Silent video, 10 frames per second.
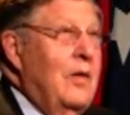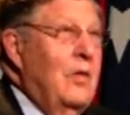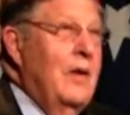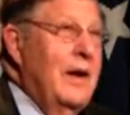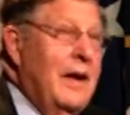
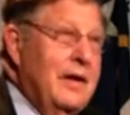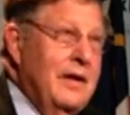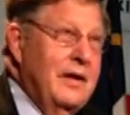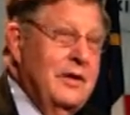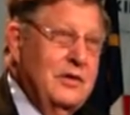Well, I
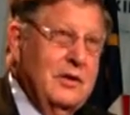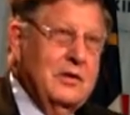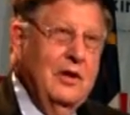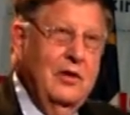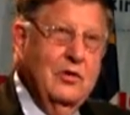think it
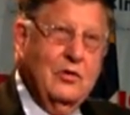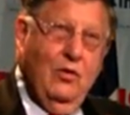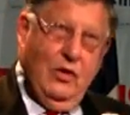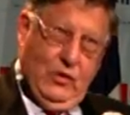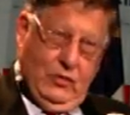just
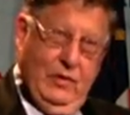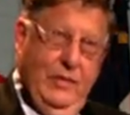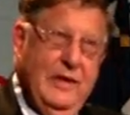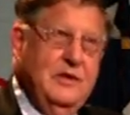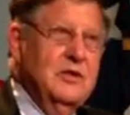underscores the
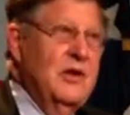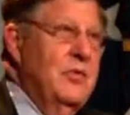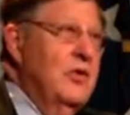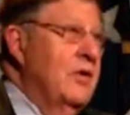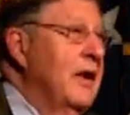message
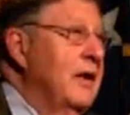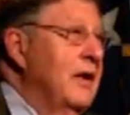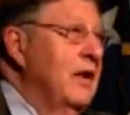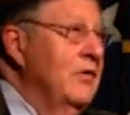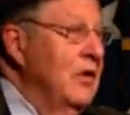I've been trying to
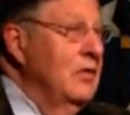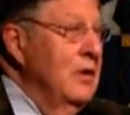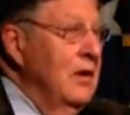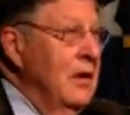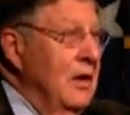give
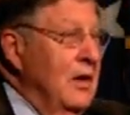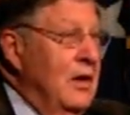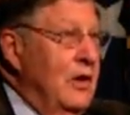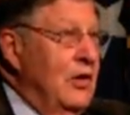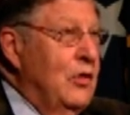you.
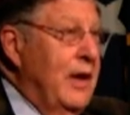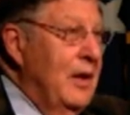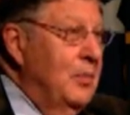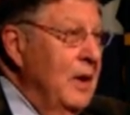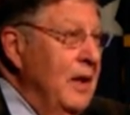You
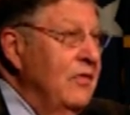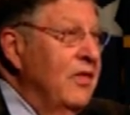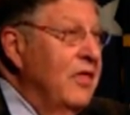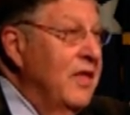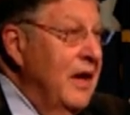can't believe
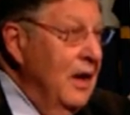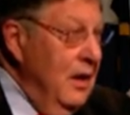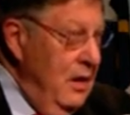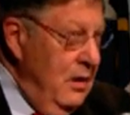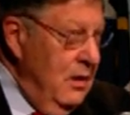a
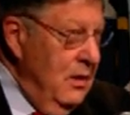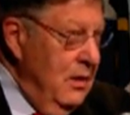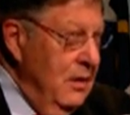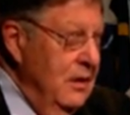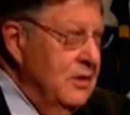thing
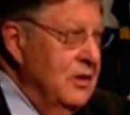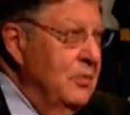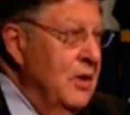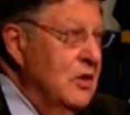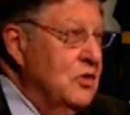this
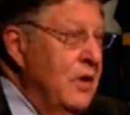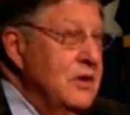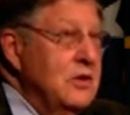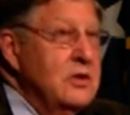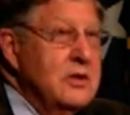
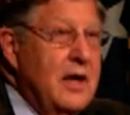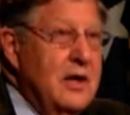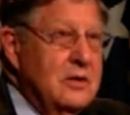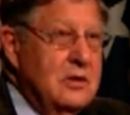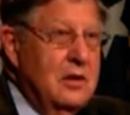administration
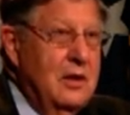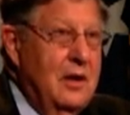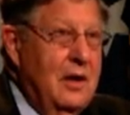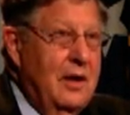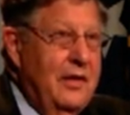says.
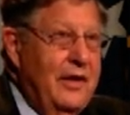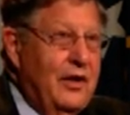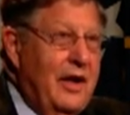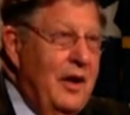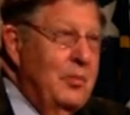
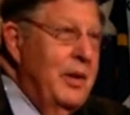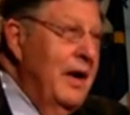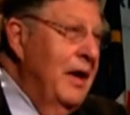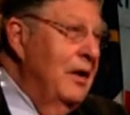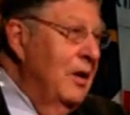Their
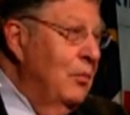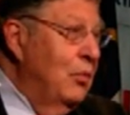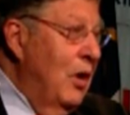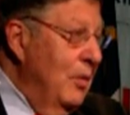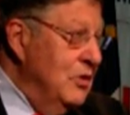campaign
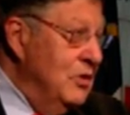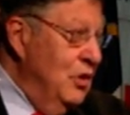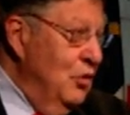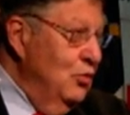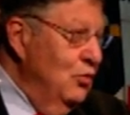promised
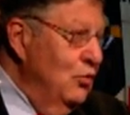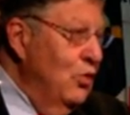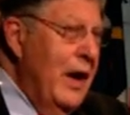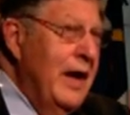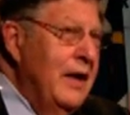you,
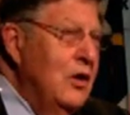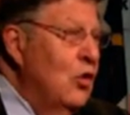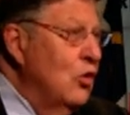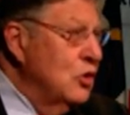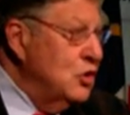
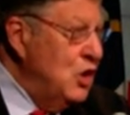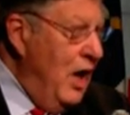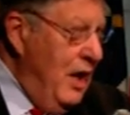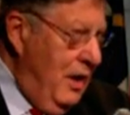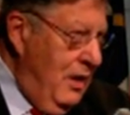rain or
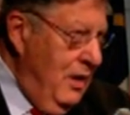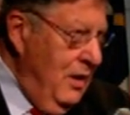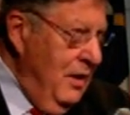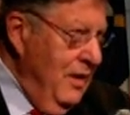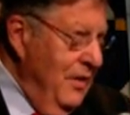shine,
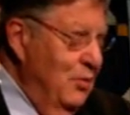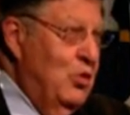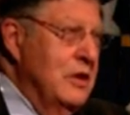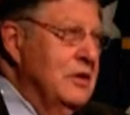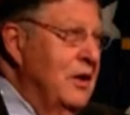the
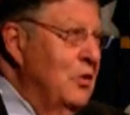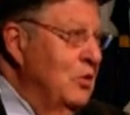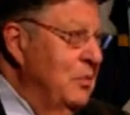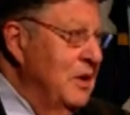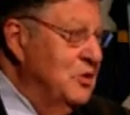president
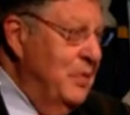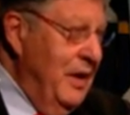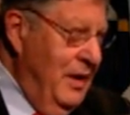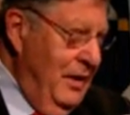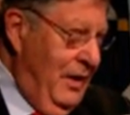would be
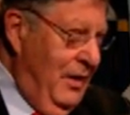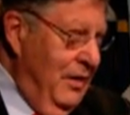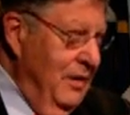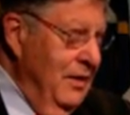speaking there.